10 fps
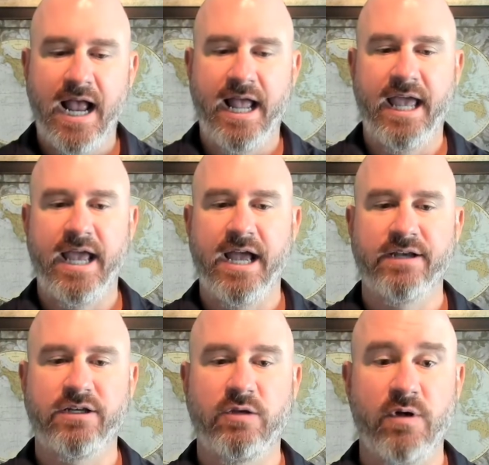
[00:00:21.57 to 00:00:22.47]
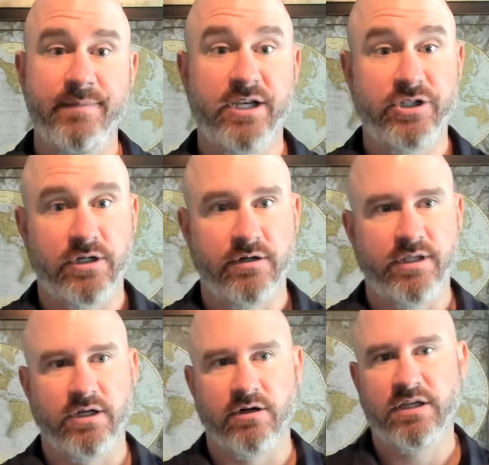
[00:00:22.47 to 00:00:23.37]
And you want to make sure that
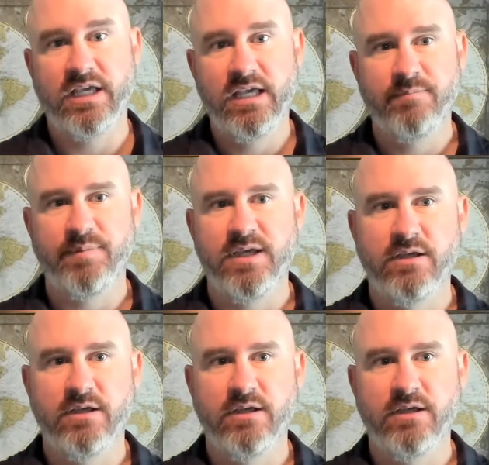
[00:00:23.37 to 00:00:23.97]
you're keeping